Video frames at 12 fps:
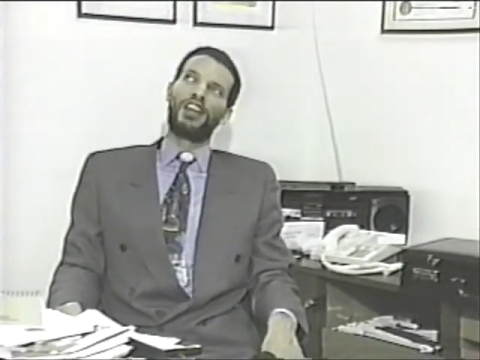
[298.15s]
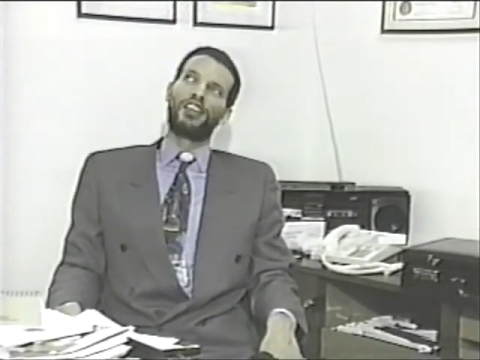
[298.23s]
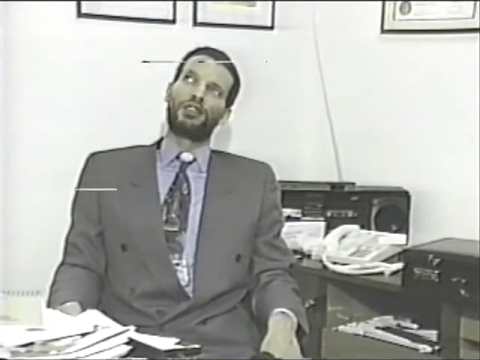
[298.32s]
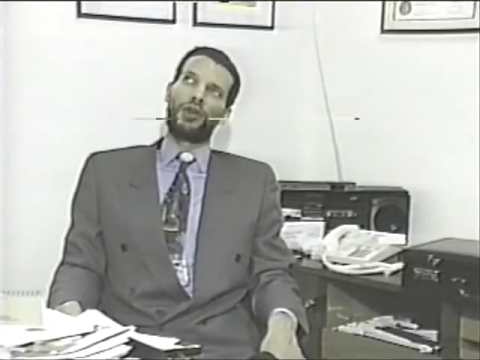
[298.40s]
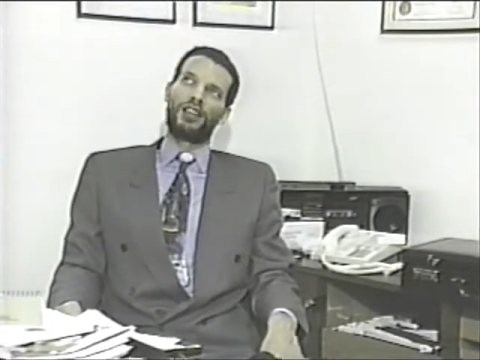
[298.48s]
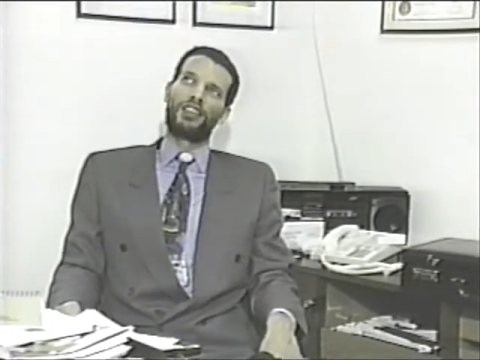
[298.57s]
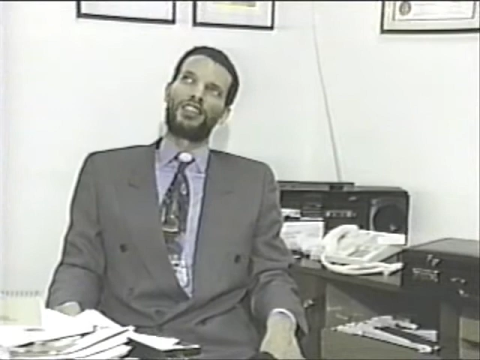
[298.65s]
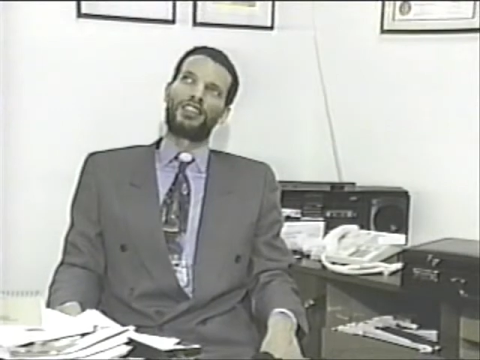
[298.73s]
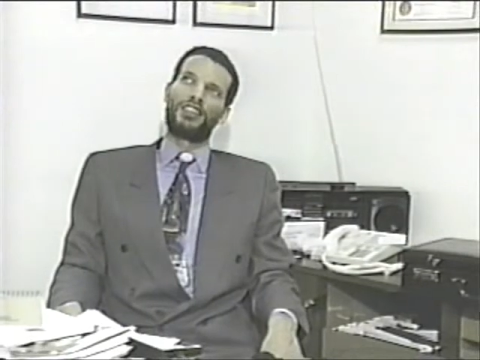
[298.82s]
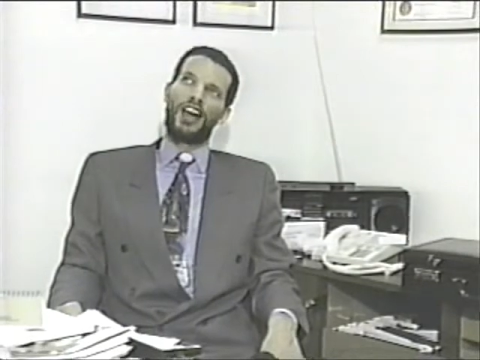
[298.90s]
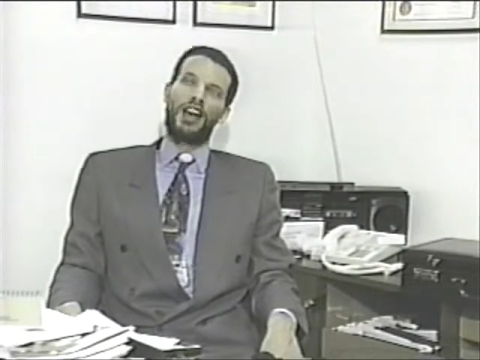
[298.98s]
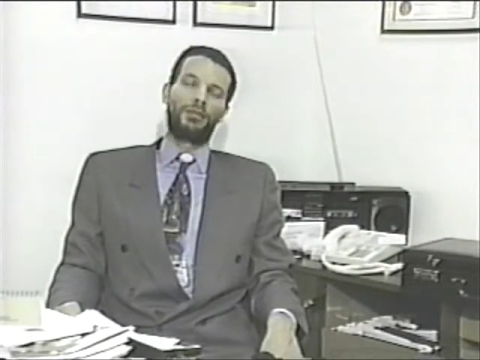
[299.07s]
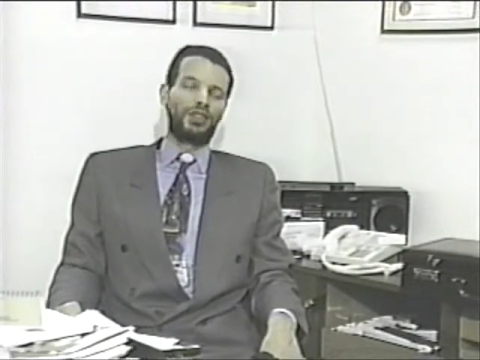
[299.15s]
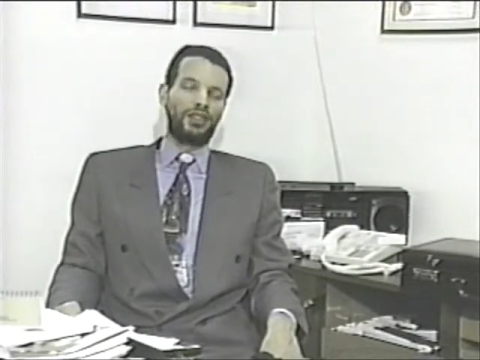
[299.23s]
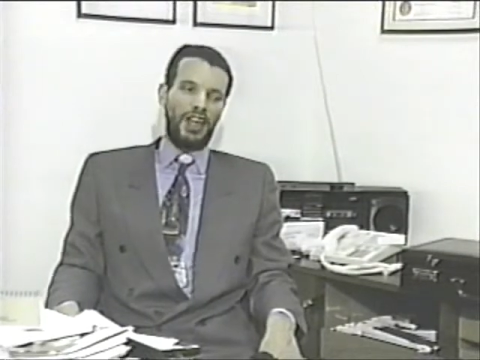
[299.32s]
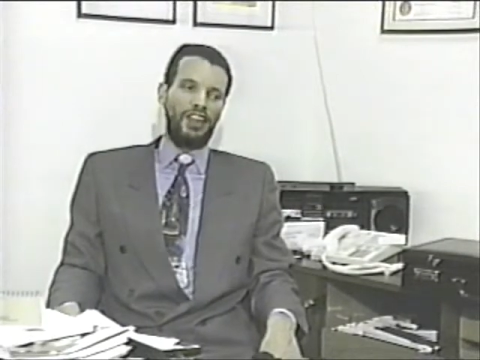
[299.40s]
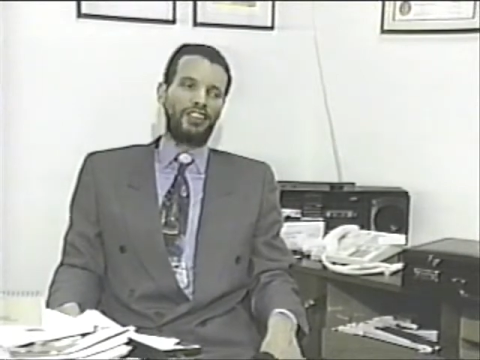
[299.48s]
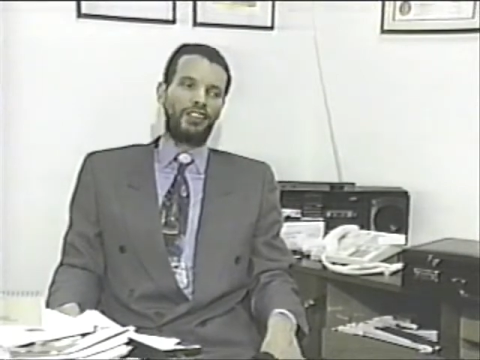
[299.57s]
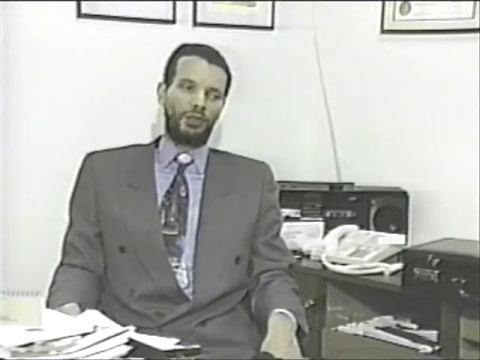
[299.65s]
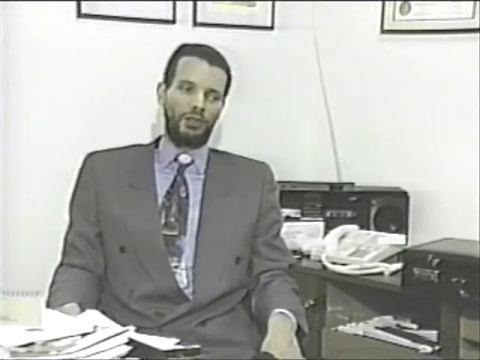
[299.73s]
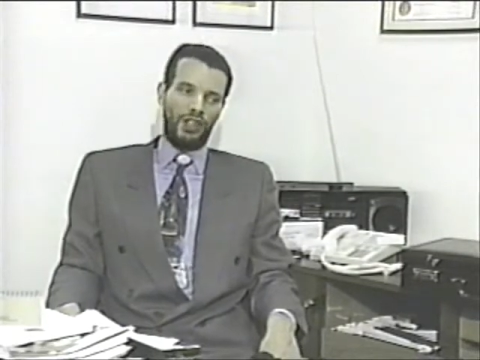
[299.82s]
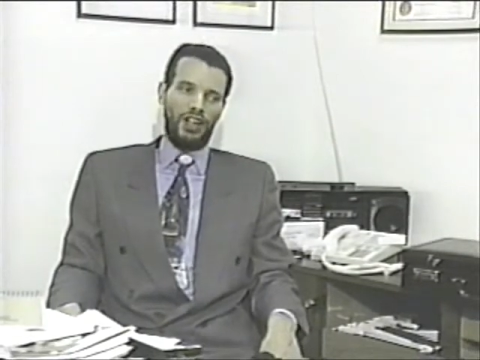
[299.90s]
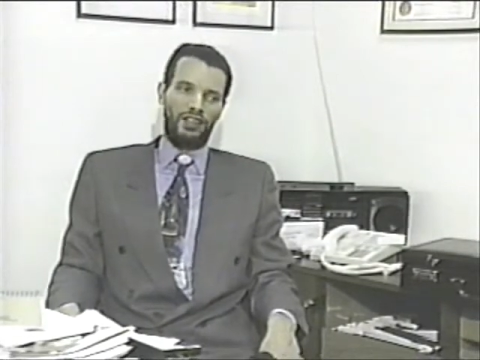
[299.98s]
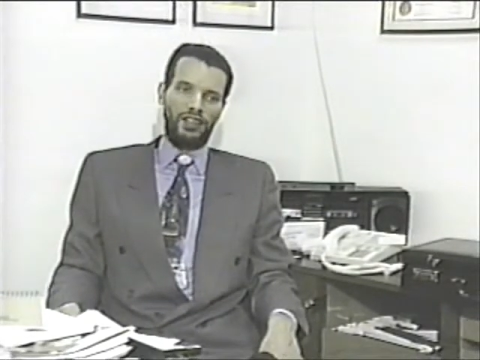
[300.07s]
as well as the high
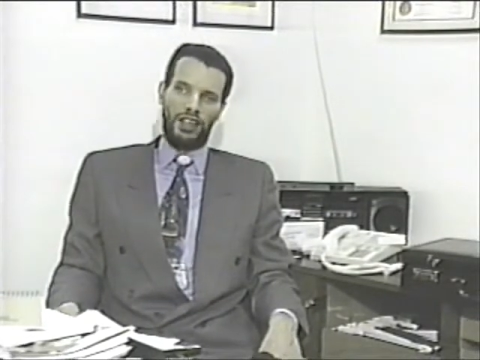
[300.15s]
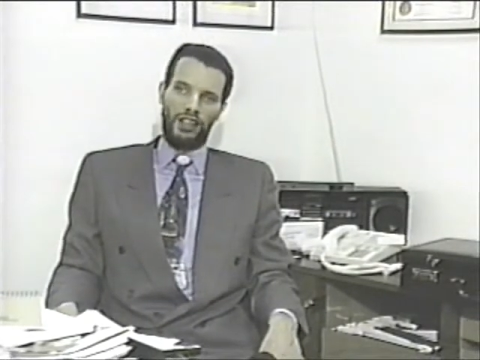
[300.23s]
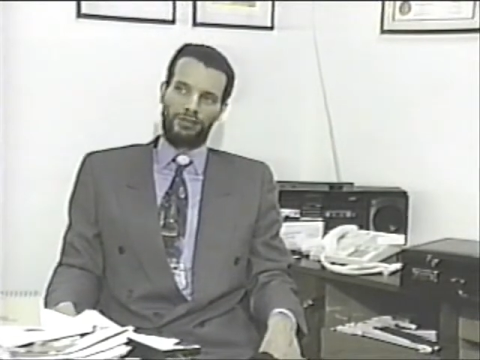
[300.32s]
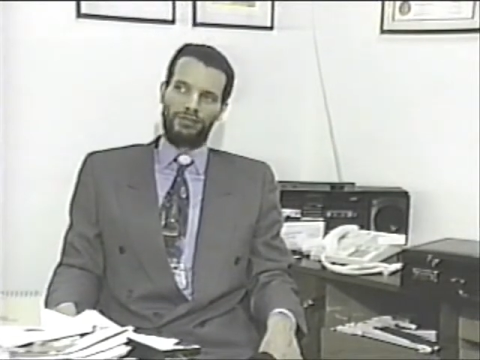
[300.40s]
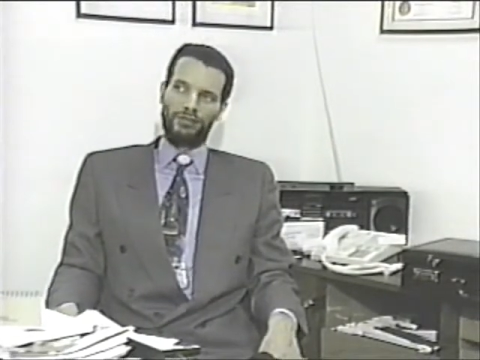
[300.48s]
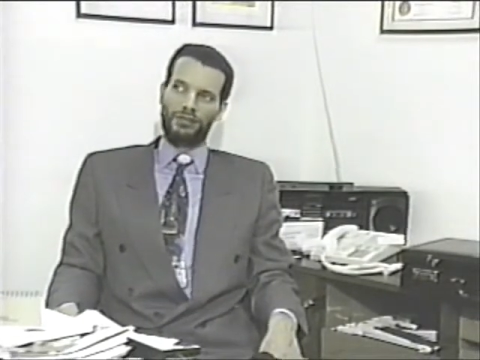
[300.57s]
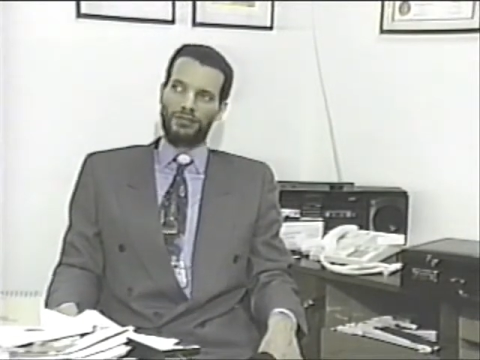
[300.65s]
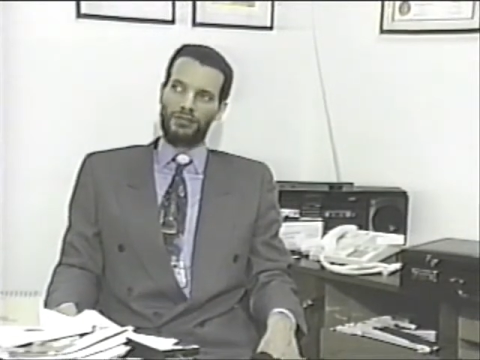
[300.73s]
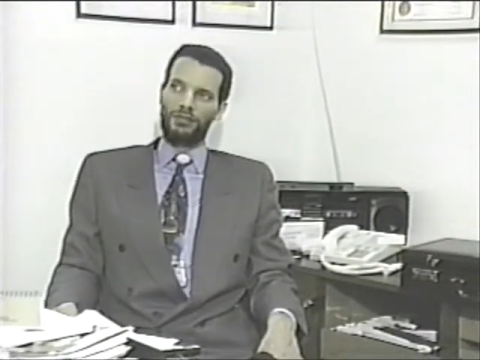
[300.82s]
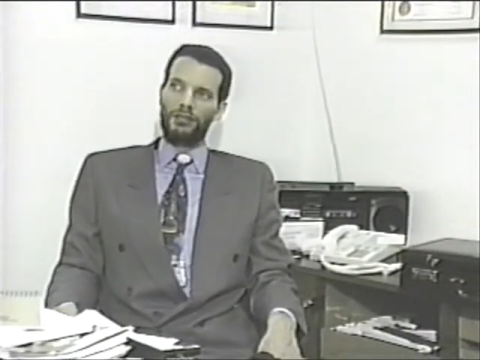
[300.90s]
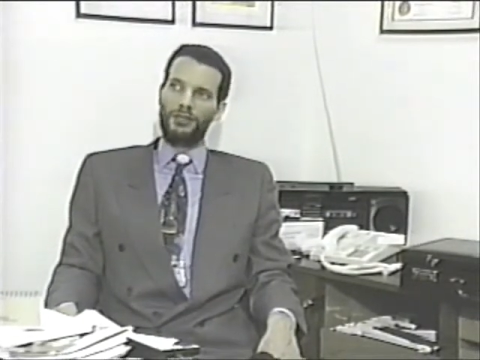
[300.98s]
potassium content.